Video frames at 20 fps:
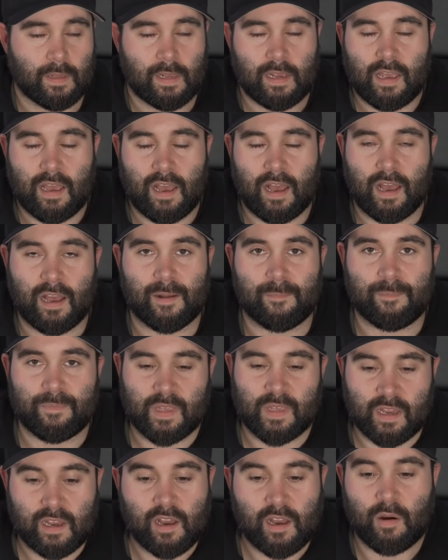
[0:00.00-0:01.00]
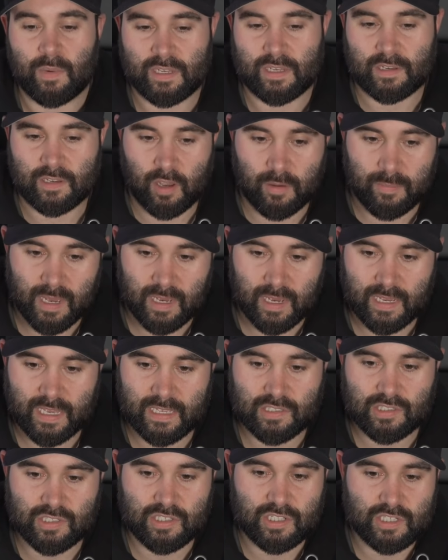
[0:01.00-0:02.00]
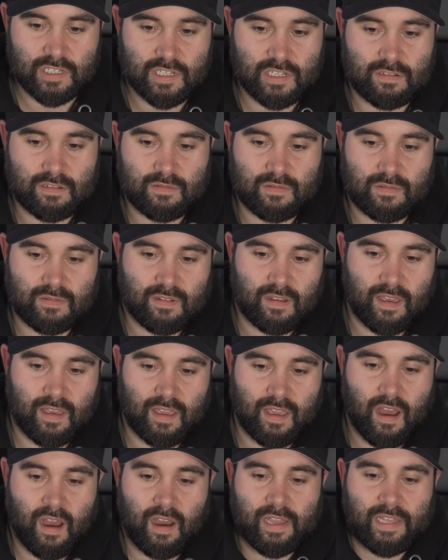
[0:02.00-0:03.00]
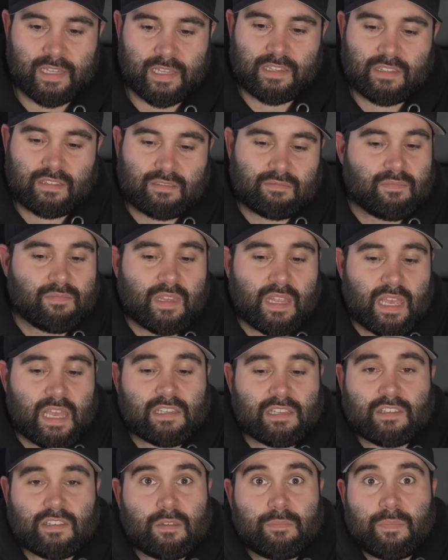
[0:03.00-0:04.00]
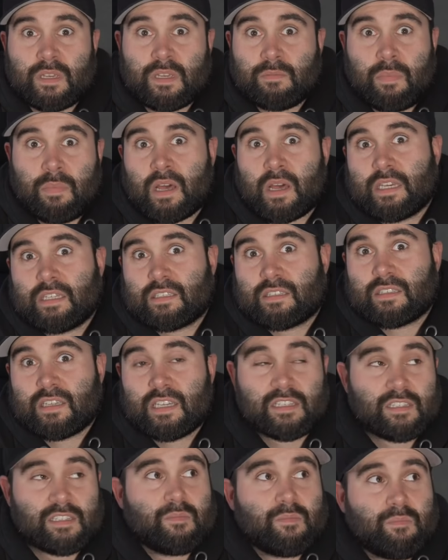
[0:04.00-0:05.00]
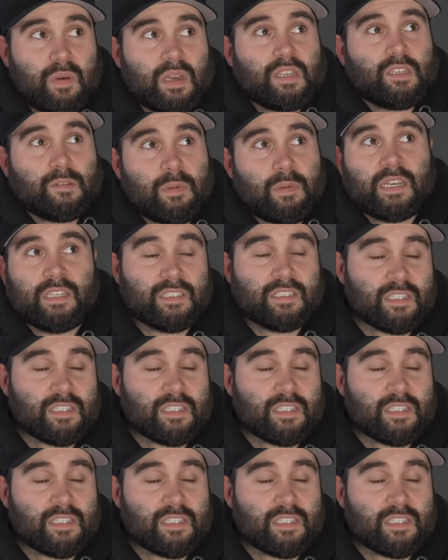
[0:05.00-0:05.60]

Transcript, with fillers: Yeah, can't wait to go back. It's just... like, it's the best place to